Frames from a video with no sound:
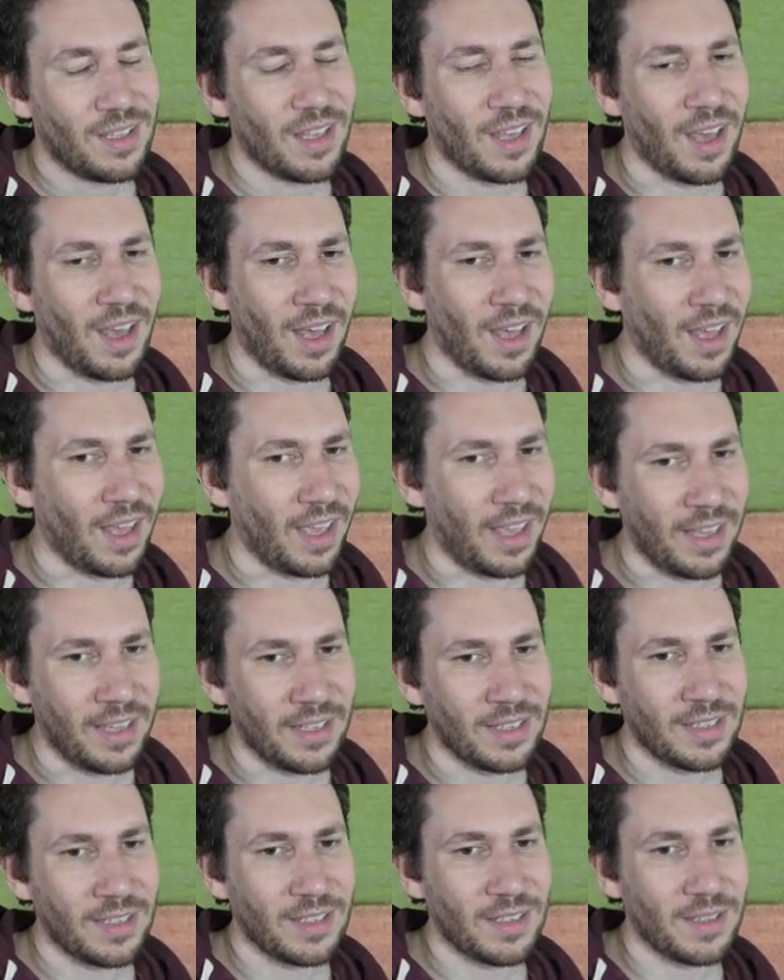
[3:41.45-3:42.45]

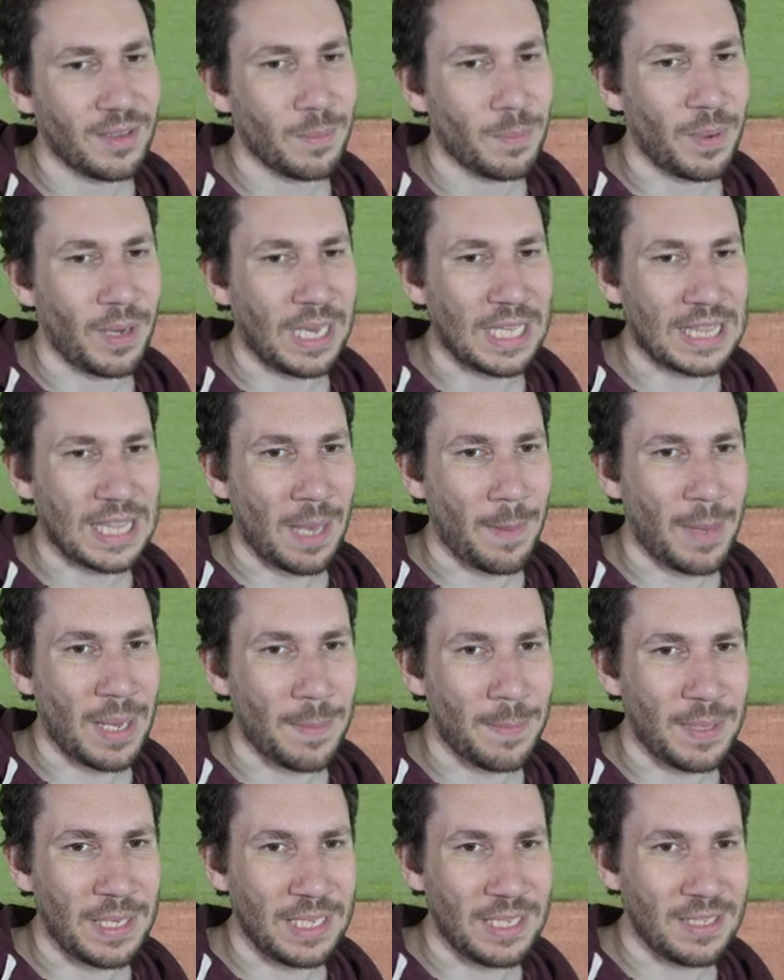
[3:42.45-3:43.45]
But that
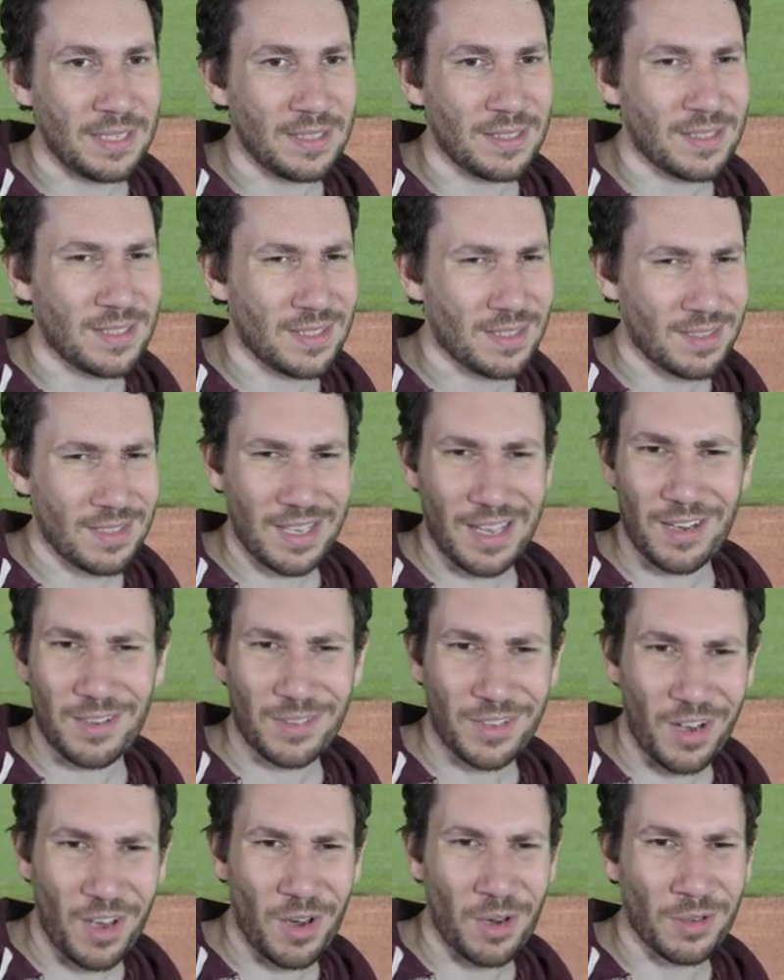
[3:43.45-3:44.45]
might be... I
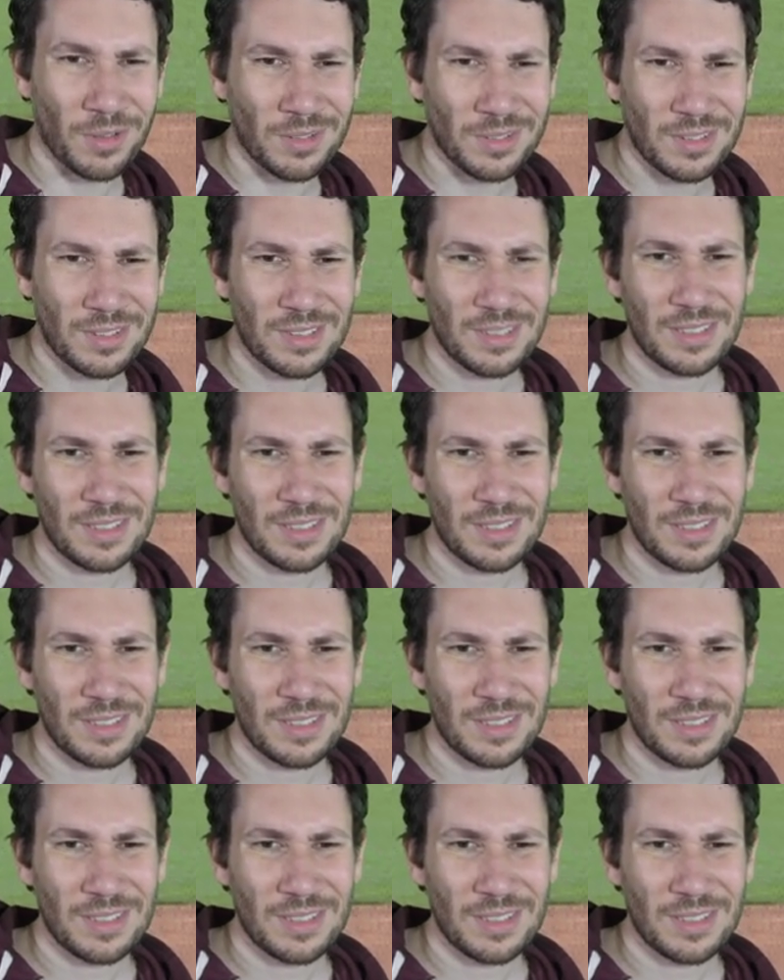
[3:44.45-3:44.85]
don't know.